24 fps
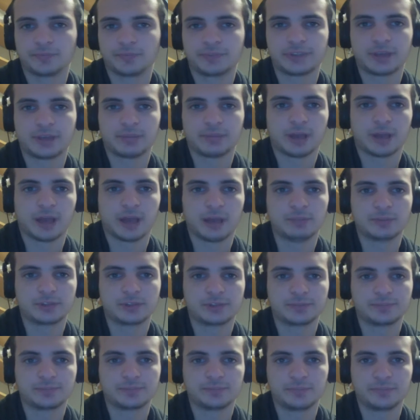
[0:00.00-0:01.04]

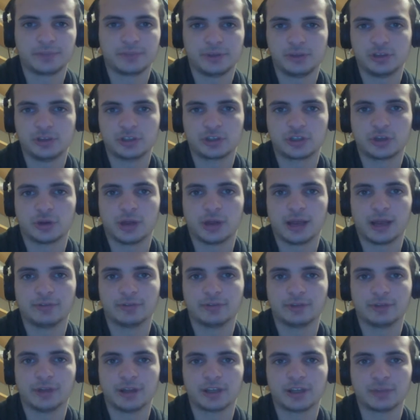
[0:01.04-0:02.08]
sometimes you just don't have
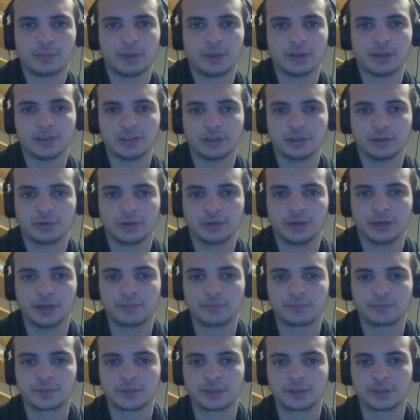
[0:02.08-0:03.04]
a lot of spells in Arena.